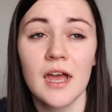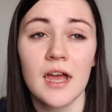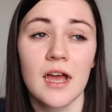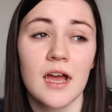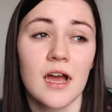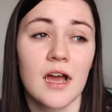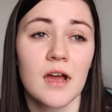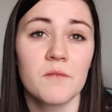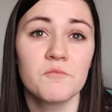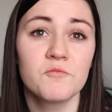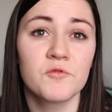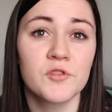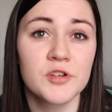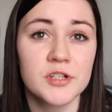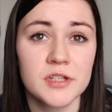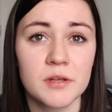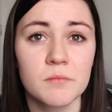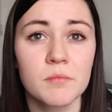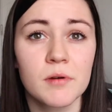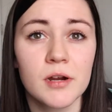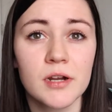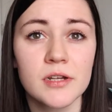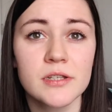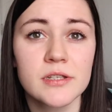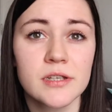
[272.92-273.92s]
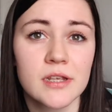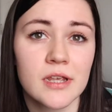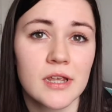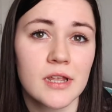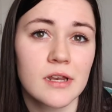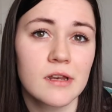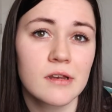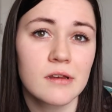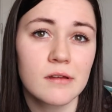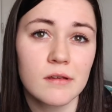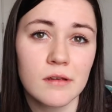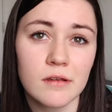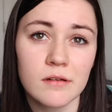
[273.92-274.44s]
um, for some parts
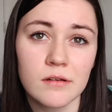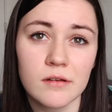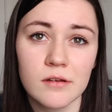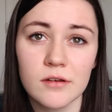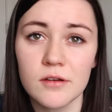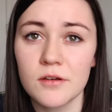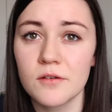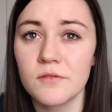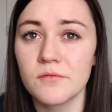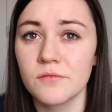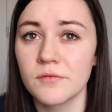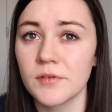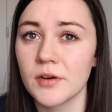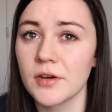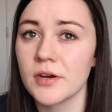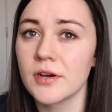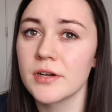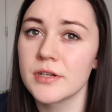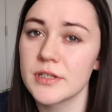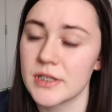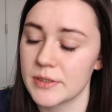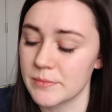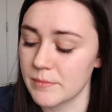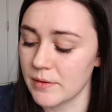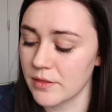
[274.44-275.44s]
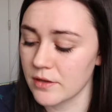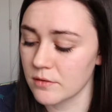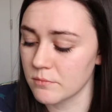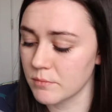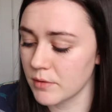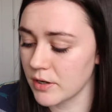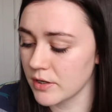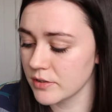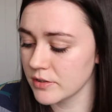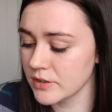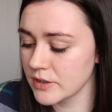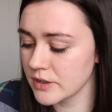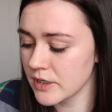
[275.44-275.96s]
and no for some other
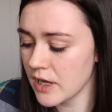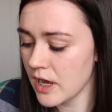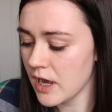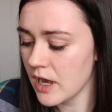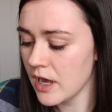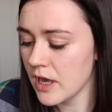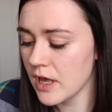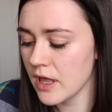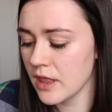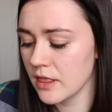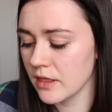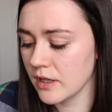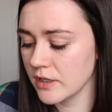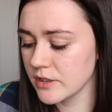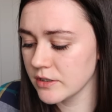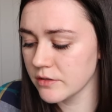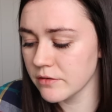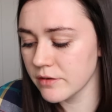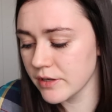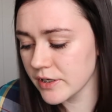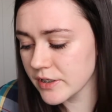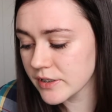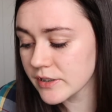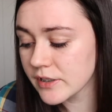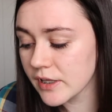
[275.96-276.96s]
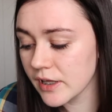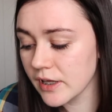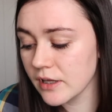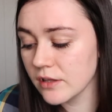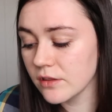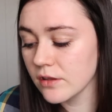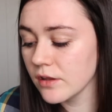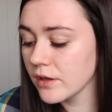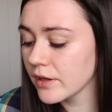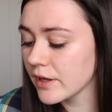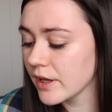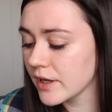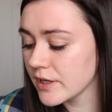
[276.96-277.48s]
parts. Let's go ahead and take a
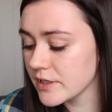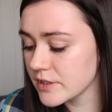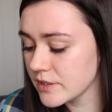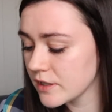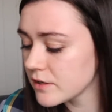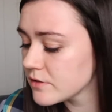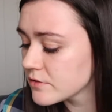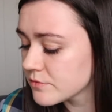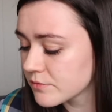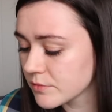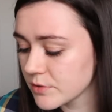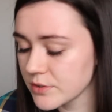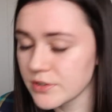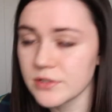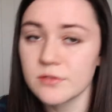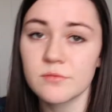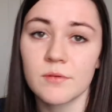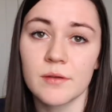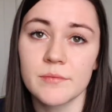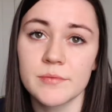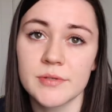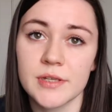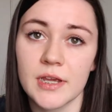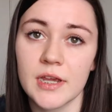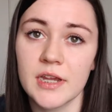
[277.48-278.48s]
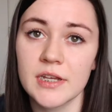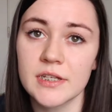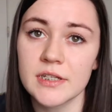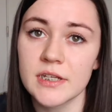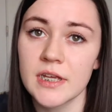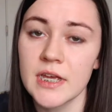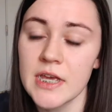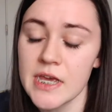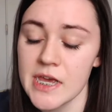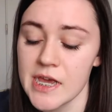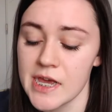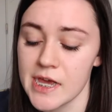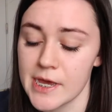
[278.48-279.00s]
look at Salesforce's website.
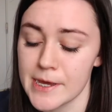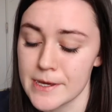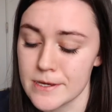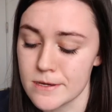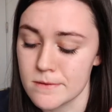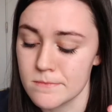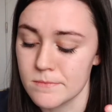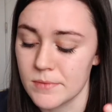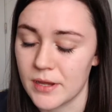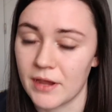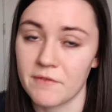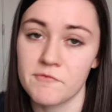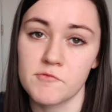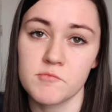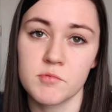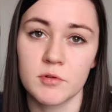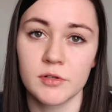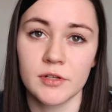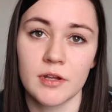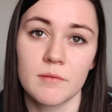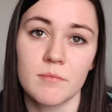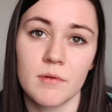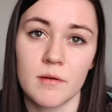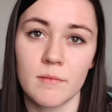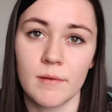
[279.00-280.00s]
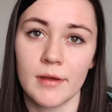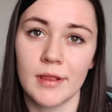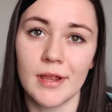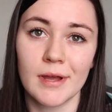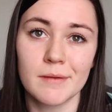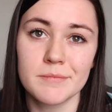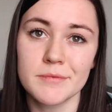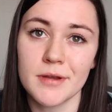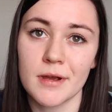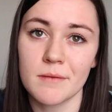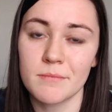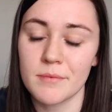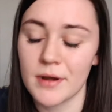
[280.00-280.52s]
Um, I have it pulled up on my
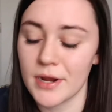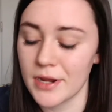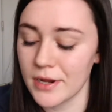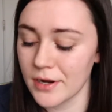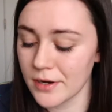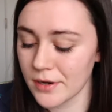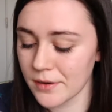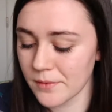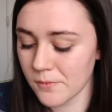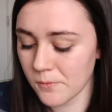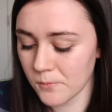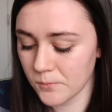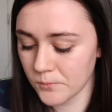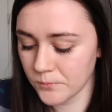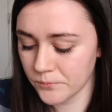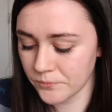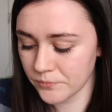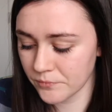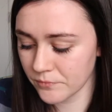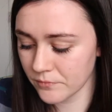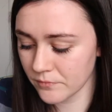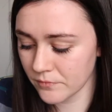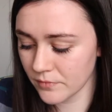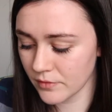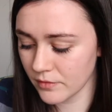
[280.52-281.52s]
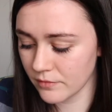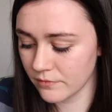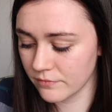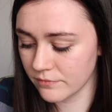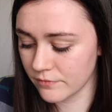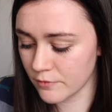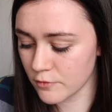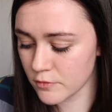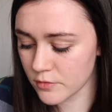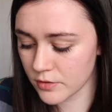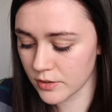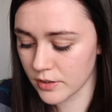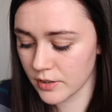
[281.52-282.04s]
laptop right here
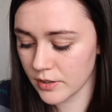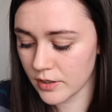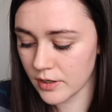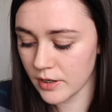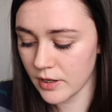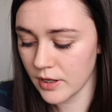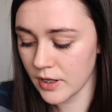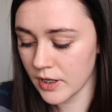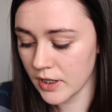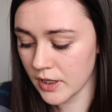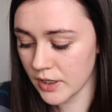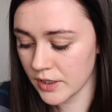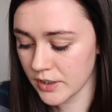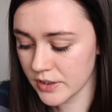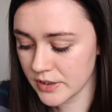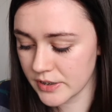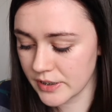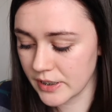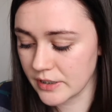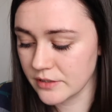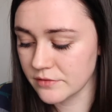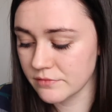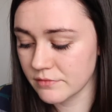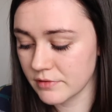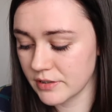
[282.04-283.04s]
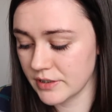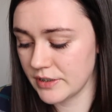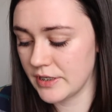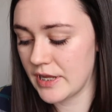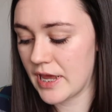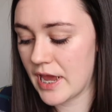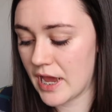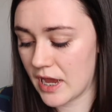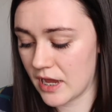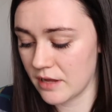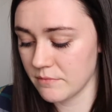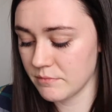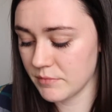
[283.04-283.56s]
for Salesforce
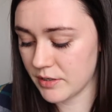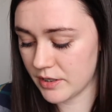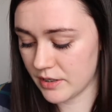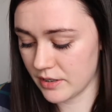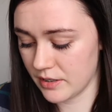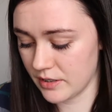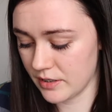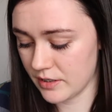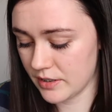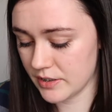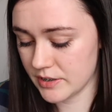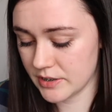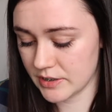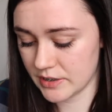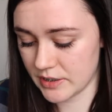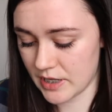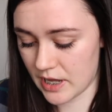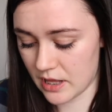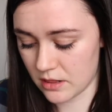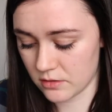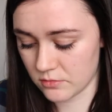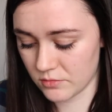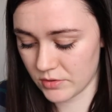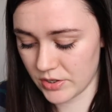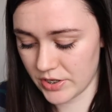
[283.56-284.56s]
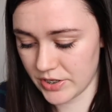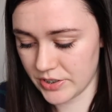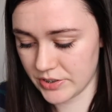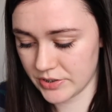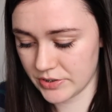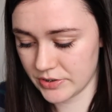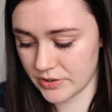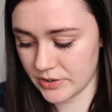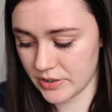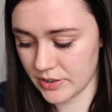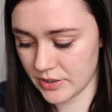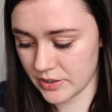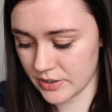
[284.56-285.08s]
admin salaries.